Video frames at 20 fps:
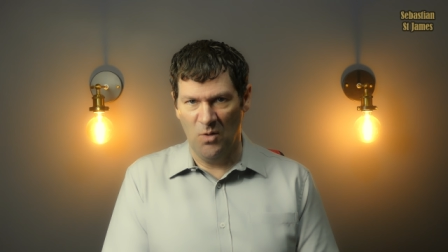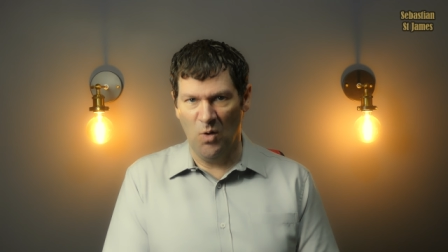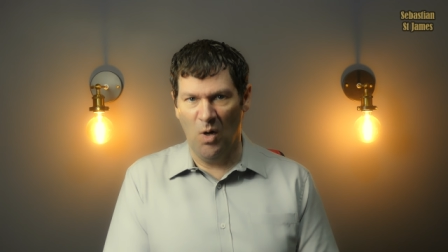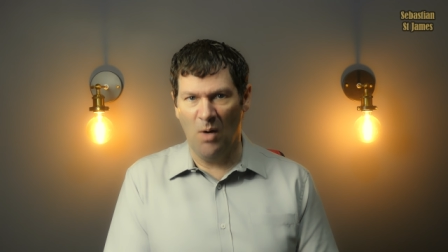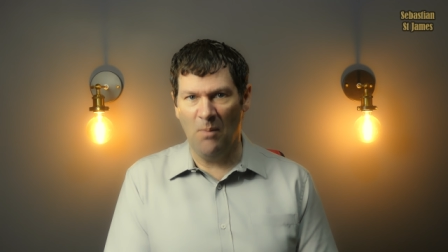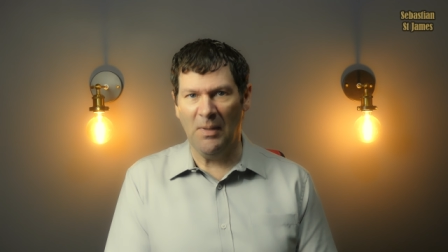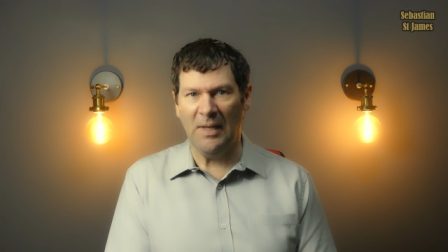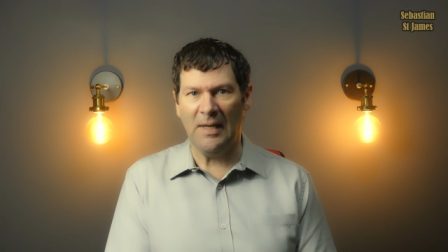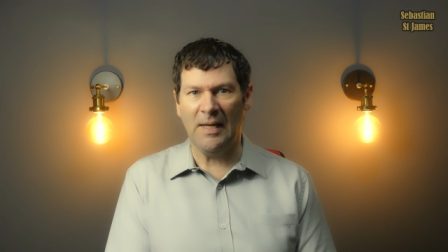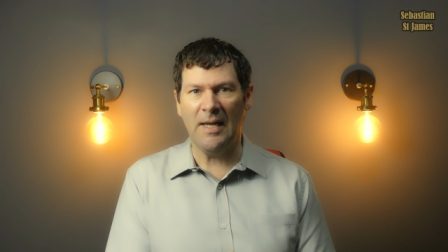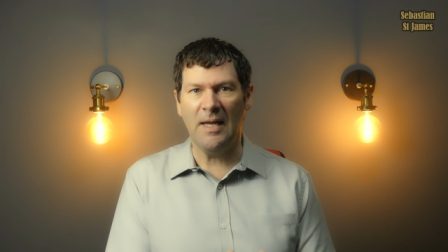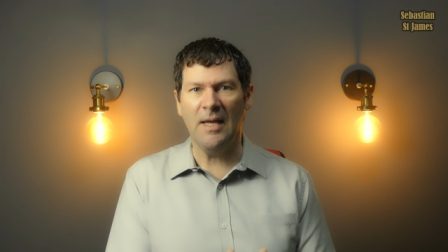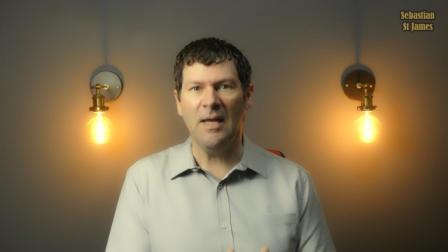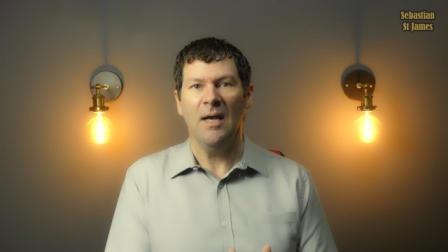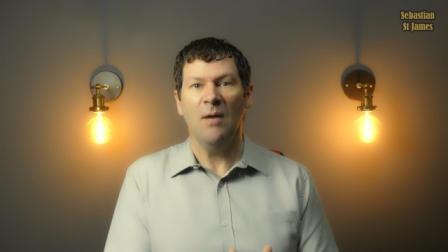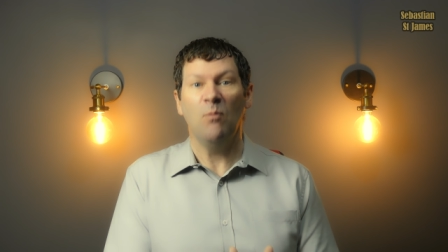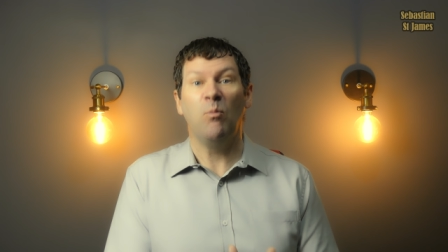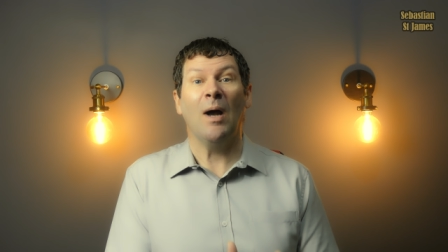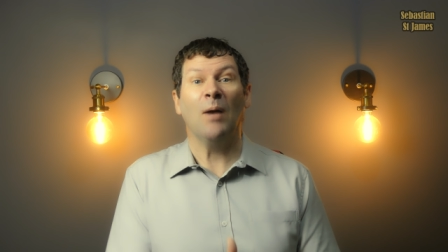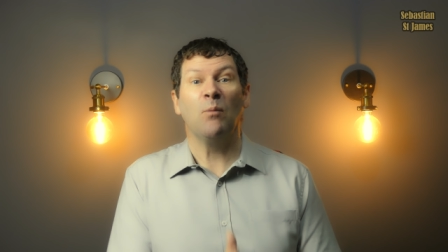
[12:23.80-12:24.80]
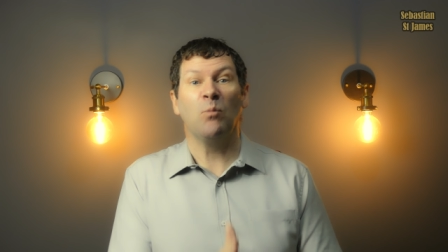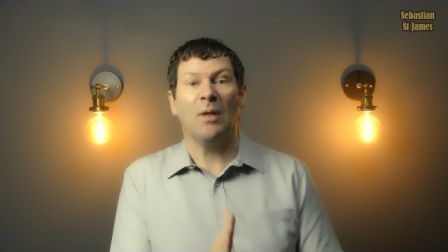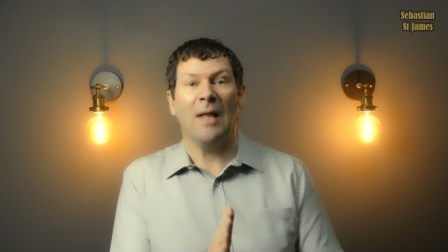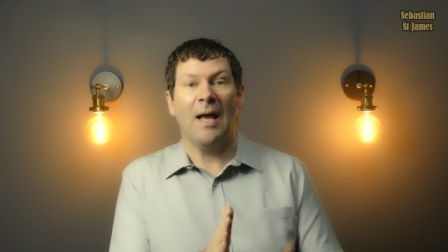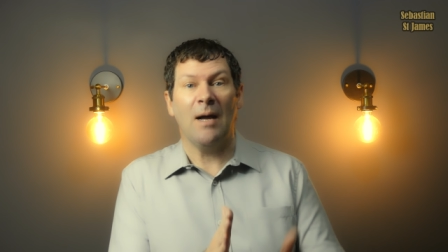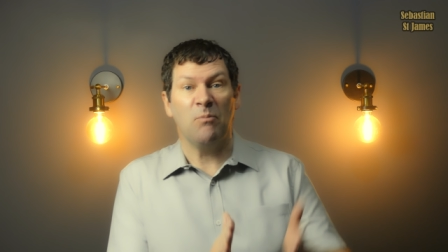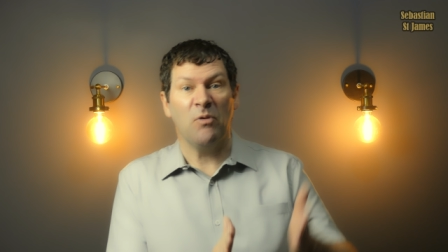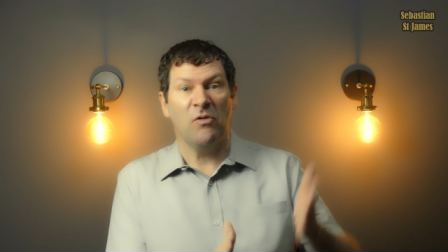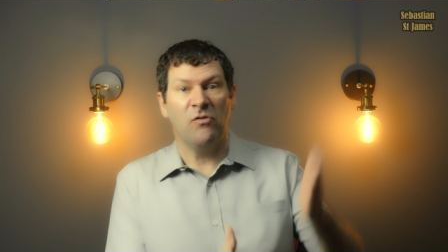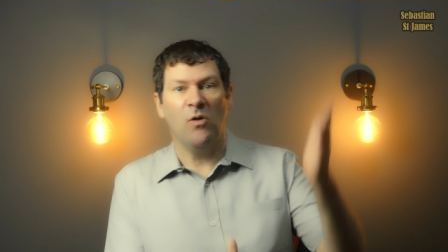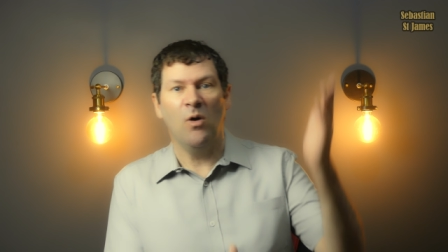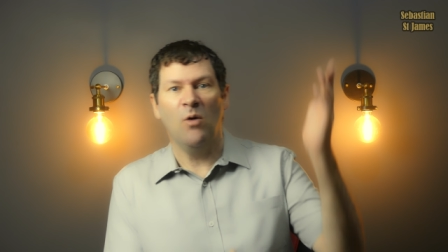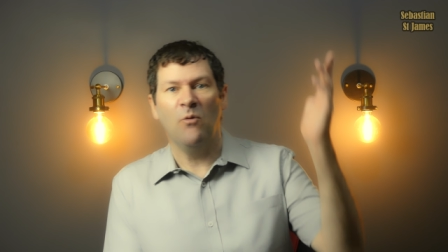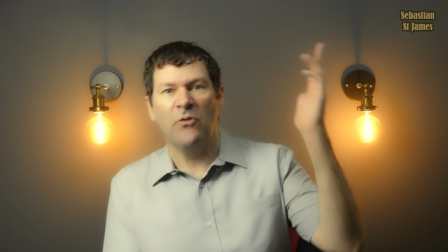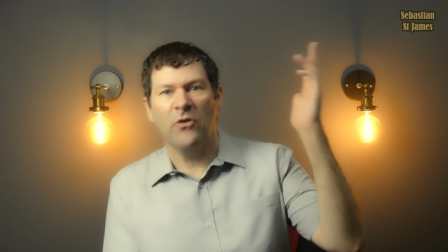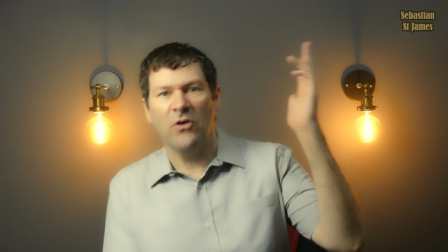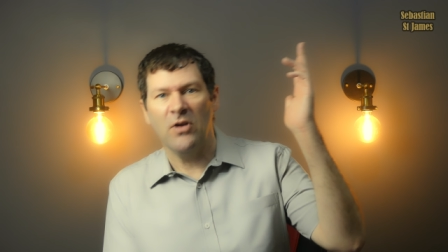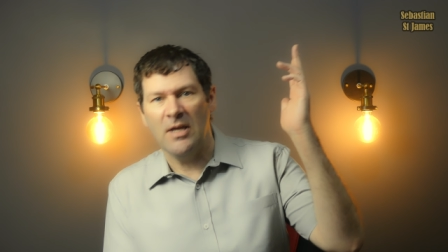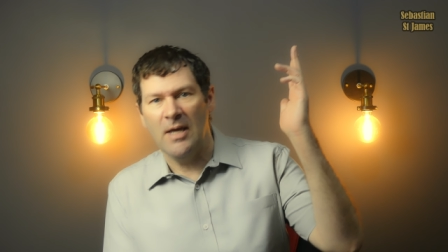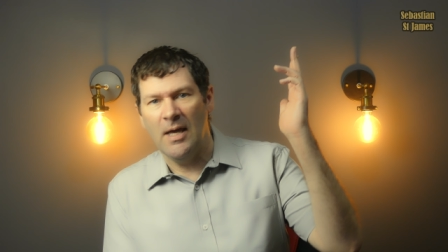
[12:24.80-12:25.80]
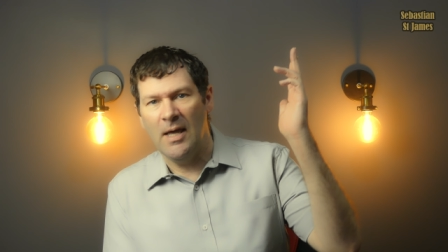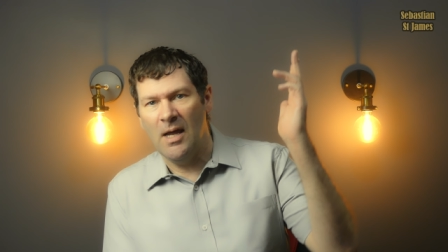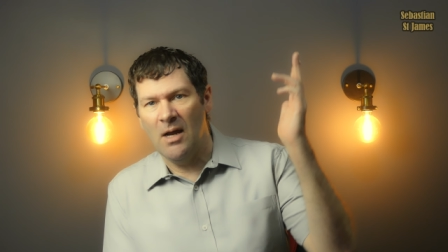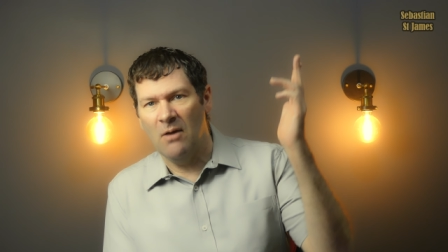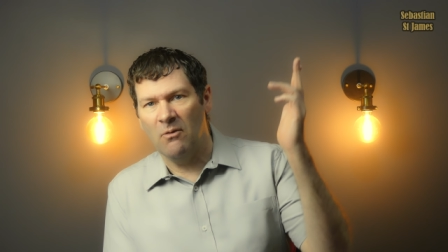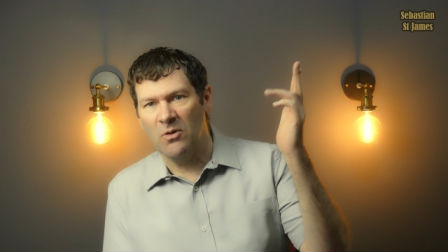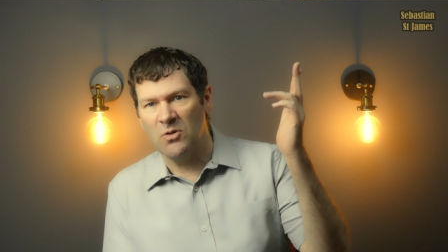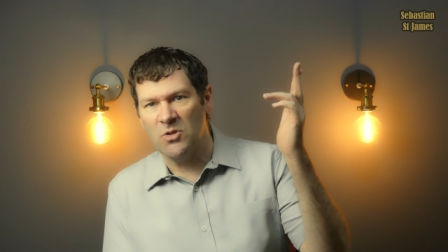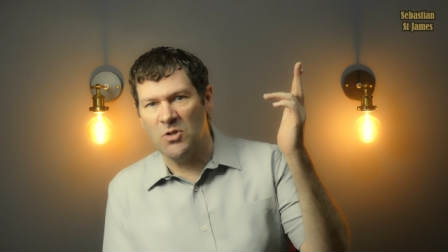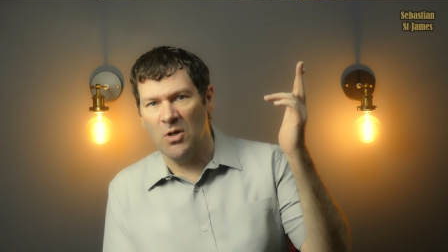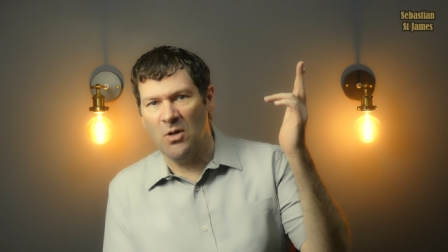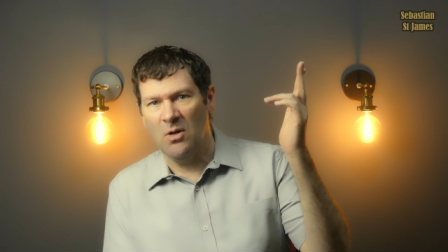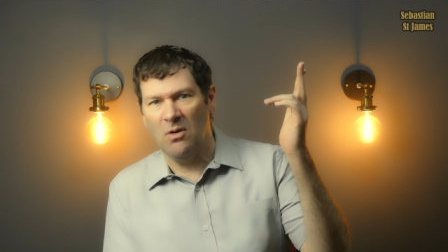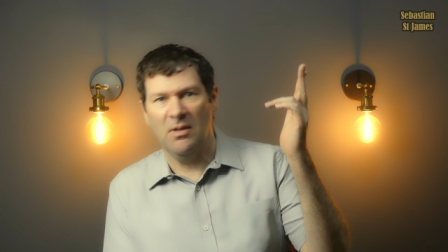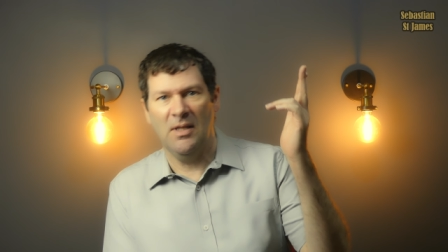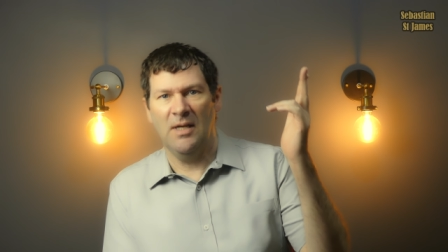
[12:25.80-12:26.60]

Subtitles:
Normally, one will outperform for a year or two,